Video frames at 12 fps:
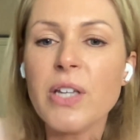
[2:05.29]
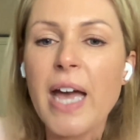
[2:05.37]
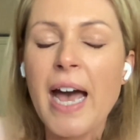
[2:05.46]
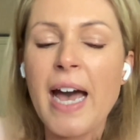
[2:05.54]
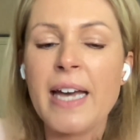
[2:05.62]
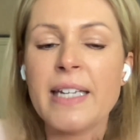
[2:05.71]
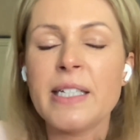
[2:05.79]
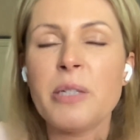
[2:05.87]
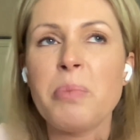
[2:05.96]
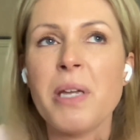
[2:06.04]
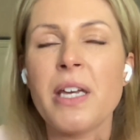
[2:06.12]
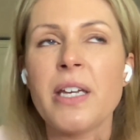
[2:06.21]
And
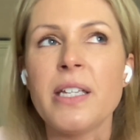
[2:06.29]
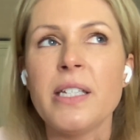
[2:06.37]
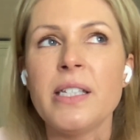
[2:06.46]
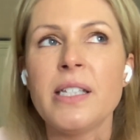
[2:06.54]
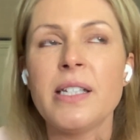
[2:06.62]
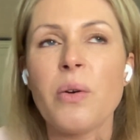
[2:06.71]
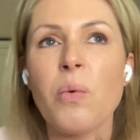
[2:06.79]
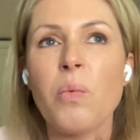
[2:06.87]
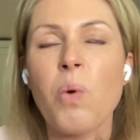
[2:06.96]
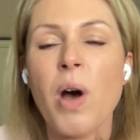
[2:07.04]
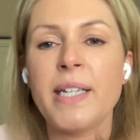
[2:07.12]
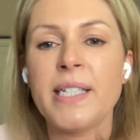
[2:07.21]
because
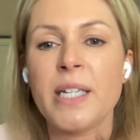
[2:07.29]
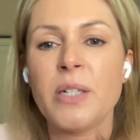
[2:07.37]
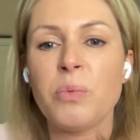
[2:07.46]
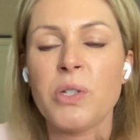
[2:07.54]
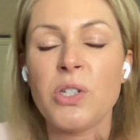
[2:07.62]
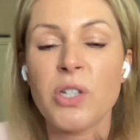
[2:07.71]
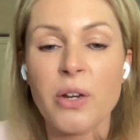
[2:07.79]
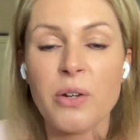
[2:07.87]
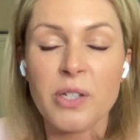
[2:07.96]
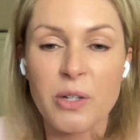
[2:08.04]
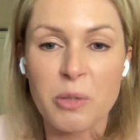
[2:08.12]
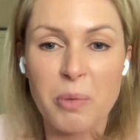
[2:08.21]
what I did was so
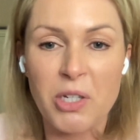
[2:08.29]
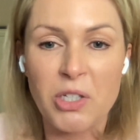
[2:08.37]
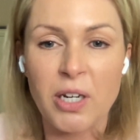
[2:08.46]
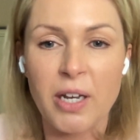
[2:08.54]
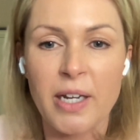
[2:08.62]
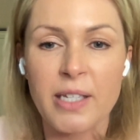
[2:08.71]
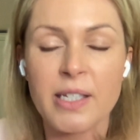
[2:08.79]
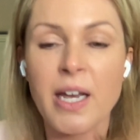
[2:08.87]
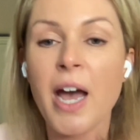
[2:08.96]
specialised,